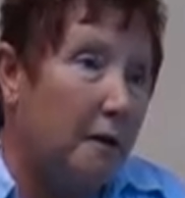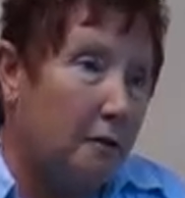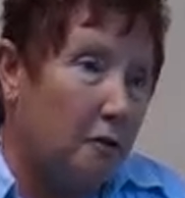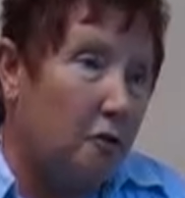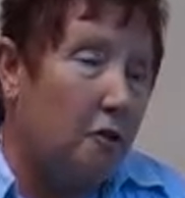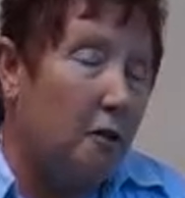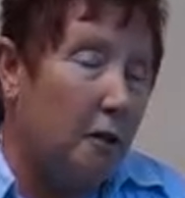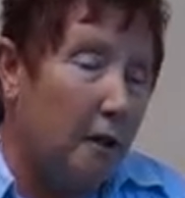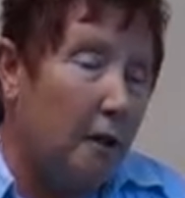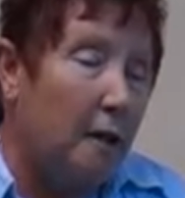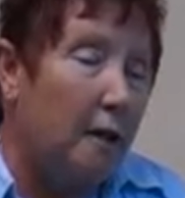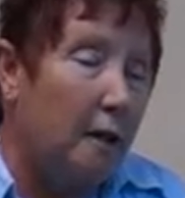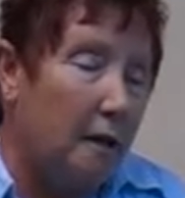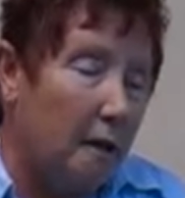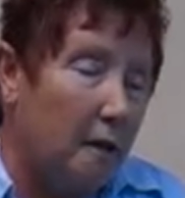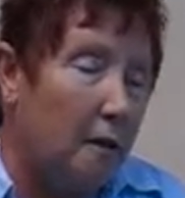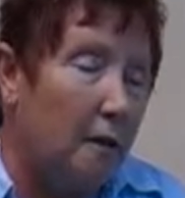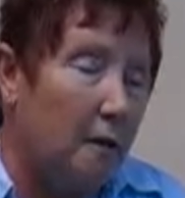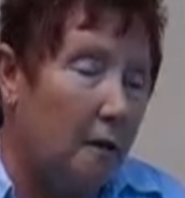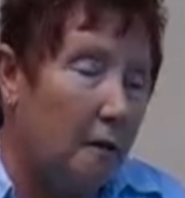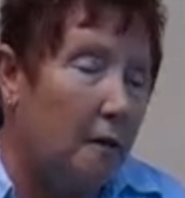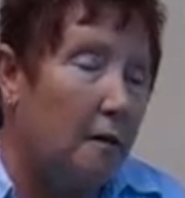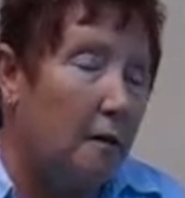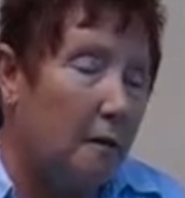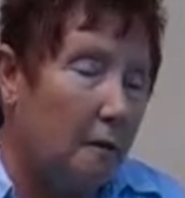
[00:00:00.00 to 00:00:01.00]
actually.
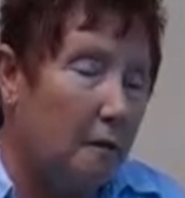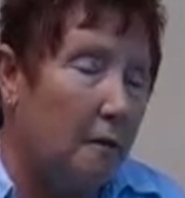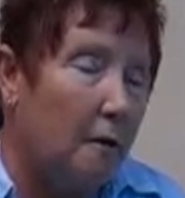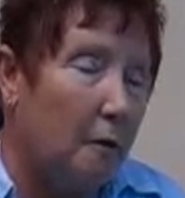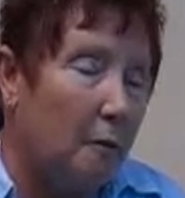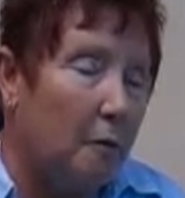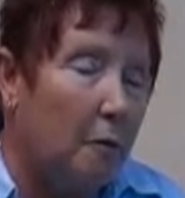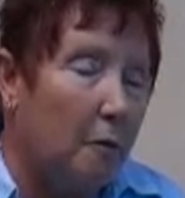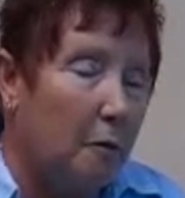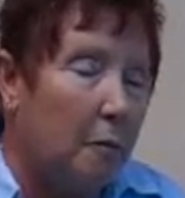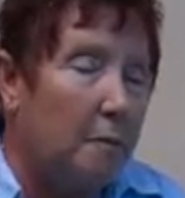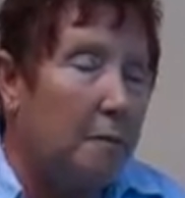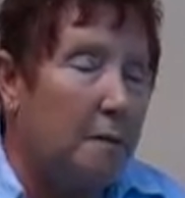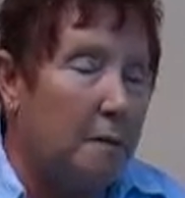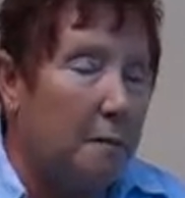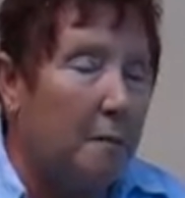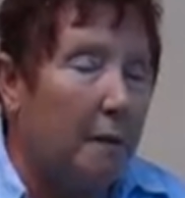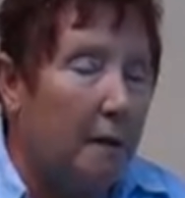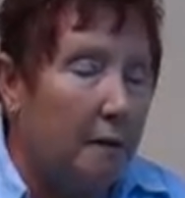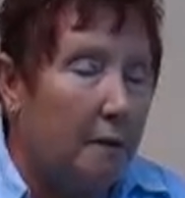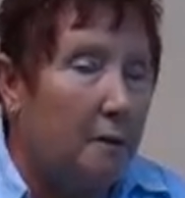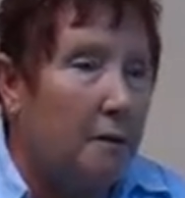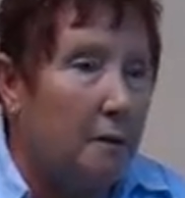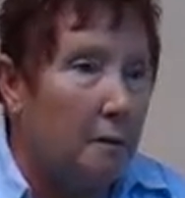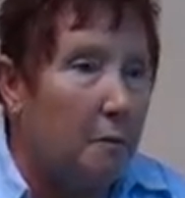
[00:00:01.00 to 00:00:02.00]
Okay. I'm
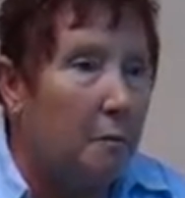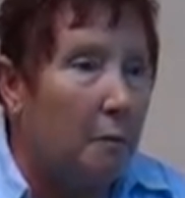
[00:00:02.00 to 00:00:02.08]
gobsmacked